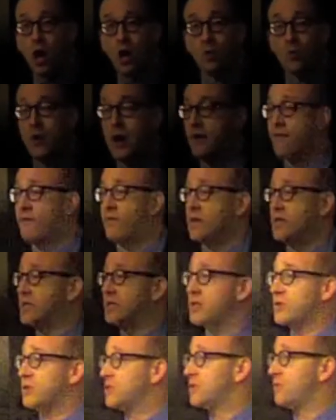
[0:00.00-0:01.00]
long
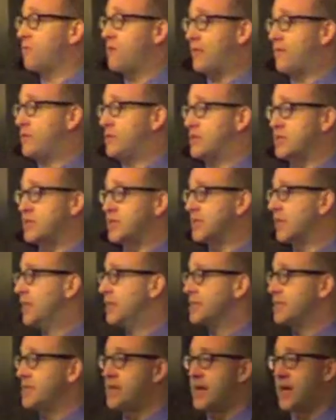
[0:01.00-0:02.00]
reference, series of
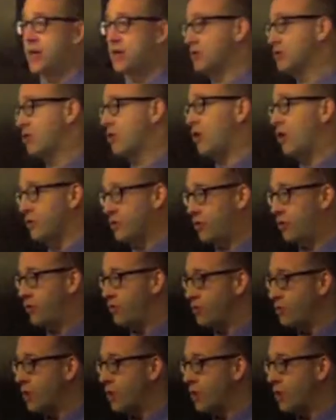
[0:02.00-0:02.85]
references to Necker's call